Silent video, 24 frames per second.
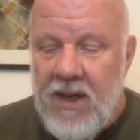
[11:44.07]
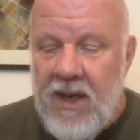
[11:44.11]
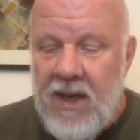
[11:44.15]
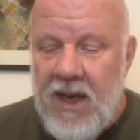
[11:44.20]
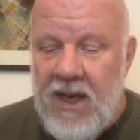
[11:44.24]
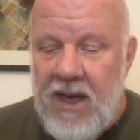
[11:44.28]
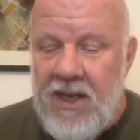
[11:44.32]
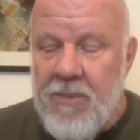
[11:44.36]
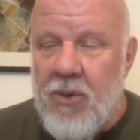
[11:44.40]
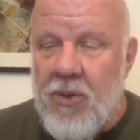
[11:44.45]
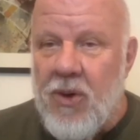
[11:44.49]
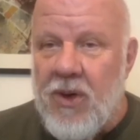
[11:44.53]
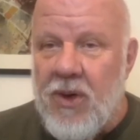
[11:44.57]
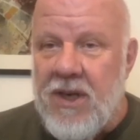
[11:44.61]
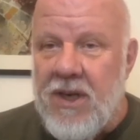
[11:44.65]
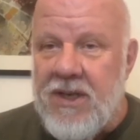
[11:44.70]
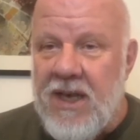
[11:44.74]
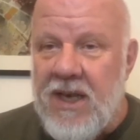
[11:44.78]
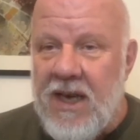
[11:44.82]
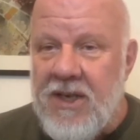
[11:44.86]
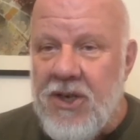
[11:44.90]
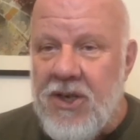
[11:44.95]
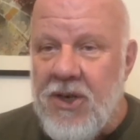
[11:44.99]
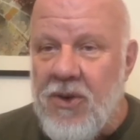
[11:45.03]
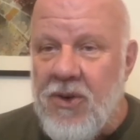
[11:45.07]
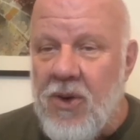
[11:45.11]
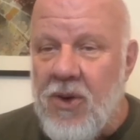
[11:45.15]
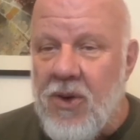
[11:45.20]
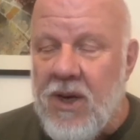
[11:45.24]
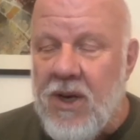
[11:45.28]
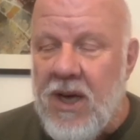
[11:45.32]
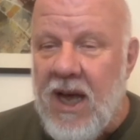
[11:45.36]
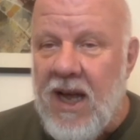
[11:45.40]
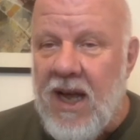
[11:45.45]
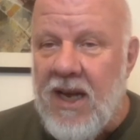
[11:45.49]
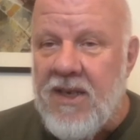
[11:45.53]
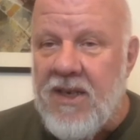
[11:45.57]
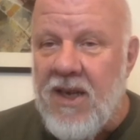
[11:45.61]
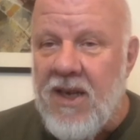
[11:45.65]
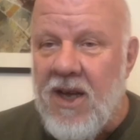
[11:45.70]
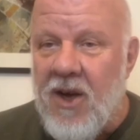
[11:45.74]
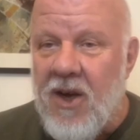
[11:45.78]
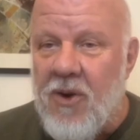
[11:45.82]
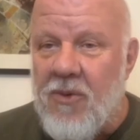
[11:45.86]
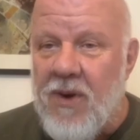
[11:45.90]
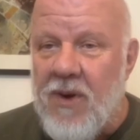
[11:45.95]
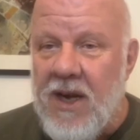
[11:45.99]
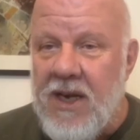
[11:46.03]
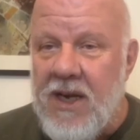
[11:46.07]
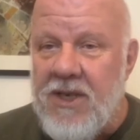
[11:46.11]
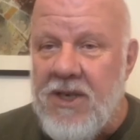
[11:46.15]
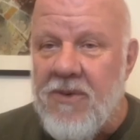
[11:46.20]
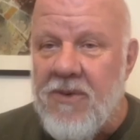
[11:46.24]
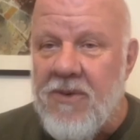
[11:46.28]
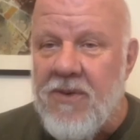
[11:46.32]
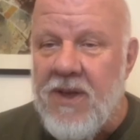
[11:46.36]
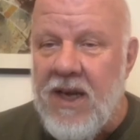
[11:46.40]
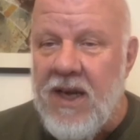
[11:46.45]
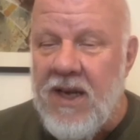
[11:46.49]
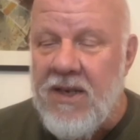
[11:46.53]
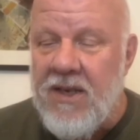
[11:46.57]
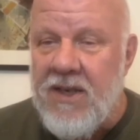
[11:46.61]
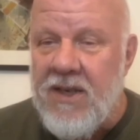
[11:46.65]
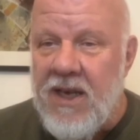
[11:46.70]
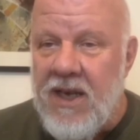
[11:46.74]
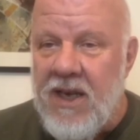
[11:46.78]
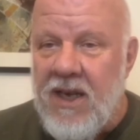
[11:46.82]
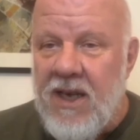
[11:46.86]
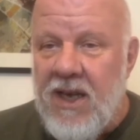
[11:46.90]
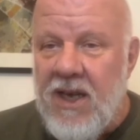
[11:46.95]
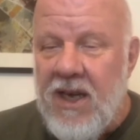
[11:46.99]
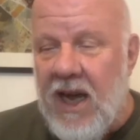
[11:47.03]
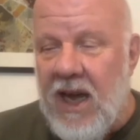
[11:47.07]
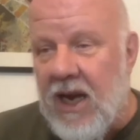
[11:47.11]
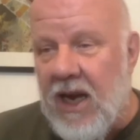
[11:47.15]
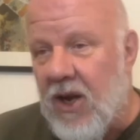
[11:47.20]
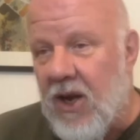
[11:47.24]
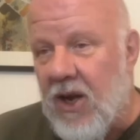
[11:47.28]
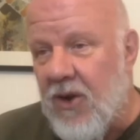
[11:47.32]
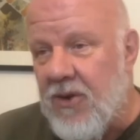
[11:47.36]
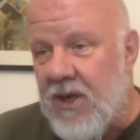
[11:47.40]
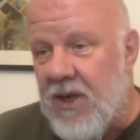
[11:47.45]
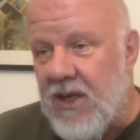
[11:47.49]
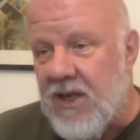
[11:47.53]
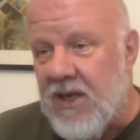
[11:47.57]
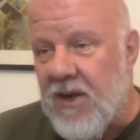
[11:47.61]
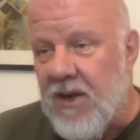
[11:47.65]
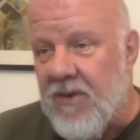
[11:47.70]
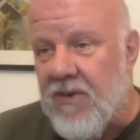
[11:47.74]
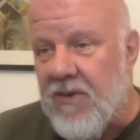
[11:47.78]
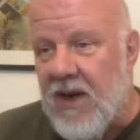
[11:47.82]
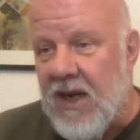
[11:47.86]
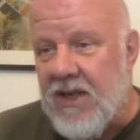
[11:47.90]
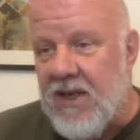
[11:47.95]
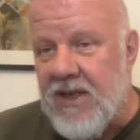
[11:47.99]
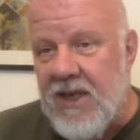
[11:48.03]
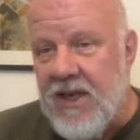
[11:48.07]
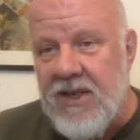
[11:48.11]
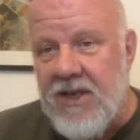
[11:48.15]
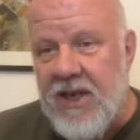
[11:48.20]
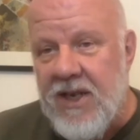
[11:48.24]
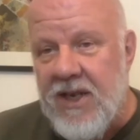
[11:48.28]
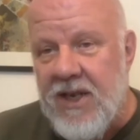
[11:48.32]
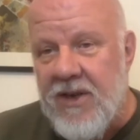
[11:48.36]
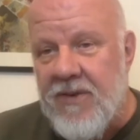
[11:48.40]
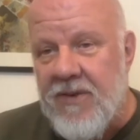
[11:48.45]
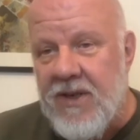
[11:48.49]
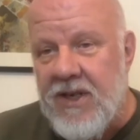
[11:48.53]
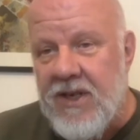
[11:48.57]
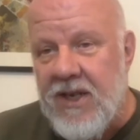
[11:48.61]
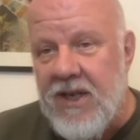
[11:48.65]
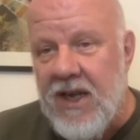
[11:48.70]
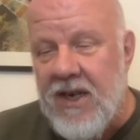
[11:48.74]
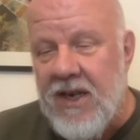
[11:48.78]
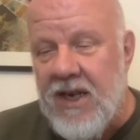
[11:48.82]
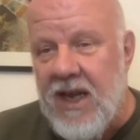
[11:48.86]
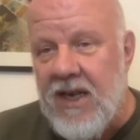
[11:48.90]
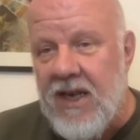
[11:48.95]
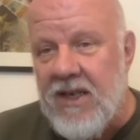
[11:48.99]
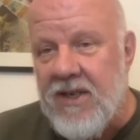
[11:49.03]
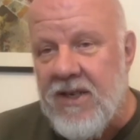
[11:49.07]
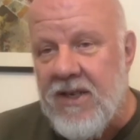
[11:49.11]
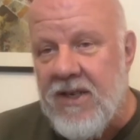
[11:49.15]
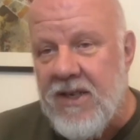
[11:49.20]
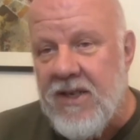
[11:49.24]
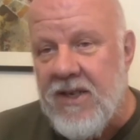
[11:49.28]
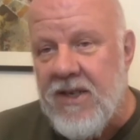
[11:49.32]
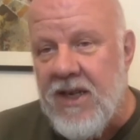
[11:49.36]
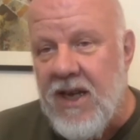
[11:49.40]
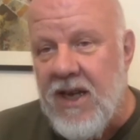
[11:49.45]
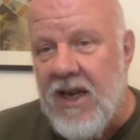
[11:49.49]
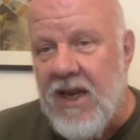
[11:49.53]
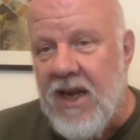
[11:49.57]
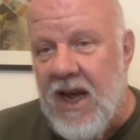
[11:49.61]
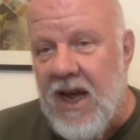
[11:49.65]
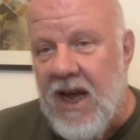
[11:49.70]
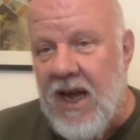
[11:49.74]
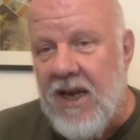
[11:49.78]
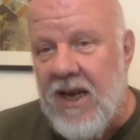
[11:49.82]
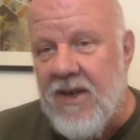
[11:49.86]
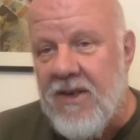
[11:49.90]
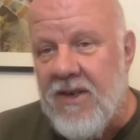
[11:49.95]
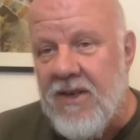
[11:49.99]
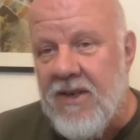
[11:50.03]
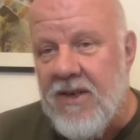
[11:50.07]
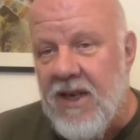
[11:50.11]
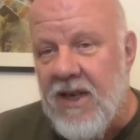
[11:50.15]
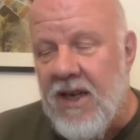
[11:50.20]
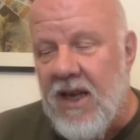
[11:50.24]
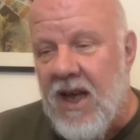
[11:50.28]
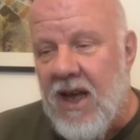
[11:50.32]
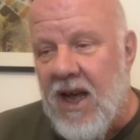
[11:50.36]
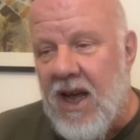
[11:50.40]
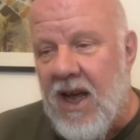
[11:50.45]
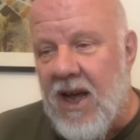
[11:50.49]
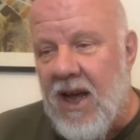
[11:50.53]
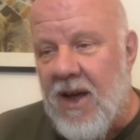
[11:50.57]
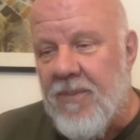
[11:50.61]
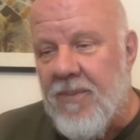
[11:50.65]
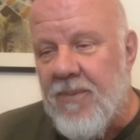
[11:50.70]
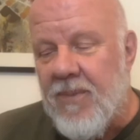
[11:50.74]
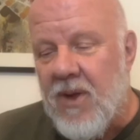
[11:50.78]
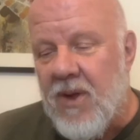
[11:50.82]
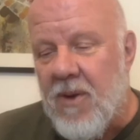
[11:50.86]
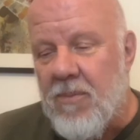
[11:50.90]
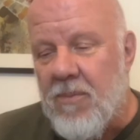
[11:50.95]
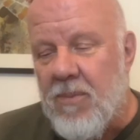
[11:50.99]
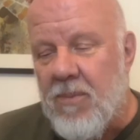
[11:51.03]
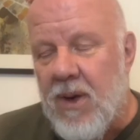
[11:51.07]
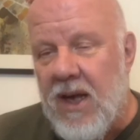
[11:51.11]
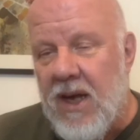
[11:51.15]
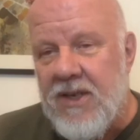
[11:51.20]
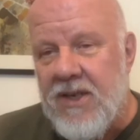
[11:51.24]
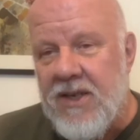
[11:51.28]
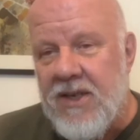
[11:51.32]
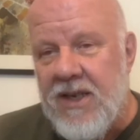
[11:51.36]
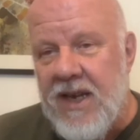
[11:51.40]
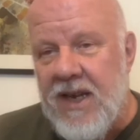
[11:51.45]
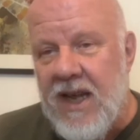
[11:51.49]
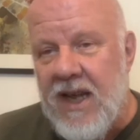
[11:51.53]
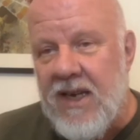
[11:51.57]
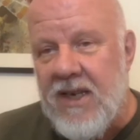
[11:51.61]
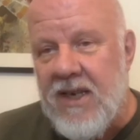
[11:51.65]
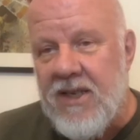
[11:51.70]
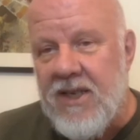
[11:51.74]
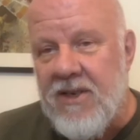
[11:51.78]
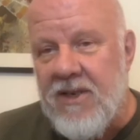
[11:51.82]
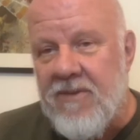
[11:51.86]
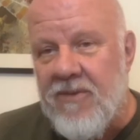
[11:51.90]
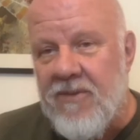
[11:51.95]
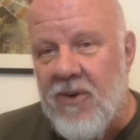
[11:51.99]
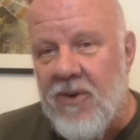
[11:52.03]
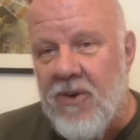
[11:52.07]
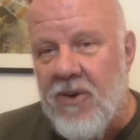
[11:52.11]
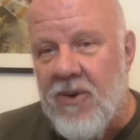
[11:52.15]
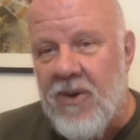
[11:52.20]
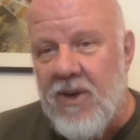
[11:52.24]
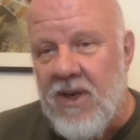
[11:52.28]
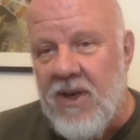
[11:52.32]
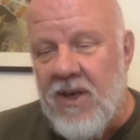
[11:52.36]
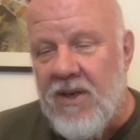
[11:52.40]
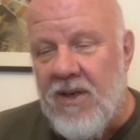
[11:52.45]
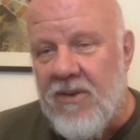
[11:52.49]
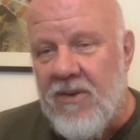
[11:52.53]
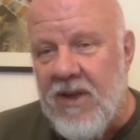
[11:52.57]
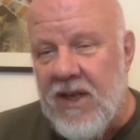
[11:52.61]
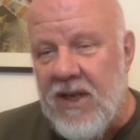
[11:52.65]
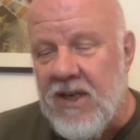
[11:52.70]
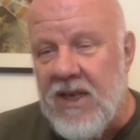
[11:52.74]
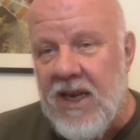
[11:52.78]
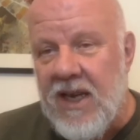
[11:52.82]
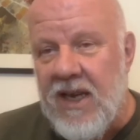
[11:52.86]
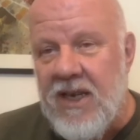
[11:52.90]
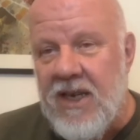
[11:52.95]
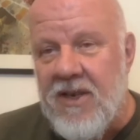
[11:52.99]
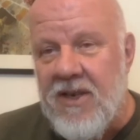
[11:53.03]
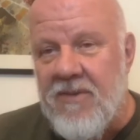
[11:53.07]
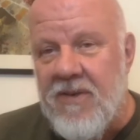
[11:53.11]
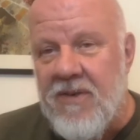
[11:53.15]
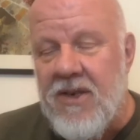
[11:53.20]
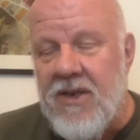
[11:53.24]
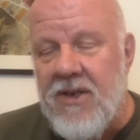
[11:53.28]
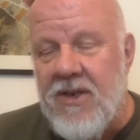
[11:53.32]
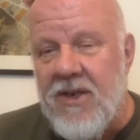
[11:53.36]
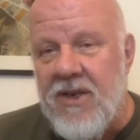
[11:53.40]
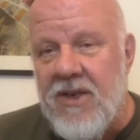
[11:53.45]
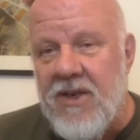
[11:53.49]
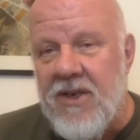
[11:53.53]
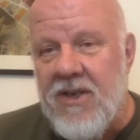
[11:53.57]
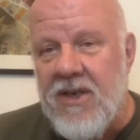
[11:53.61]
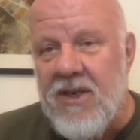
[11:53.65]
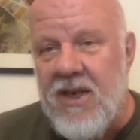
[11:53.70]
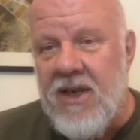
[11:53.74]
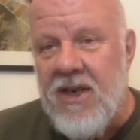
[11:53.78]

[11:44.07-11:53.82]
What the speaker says: In the book, as I do look at a whole range of things, including stuff like sensitivity analysis and compliance analysis for things like interventions.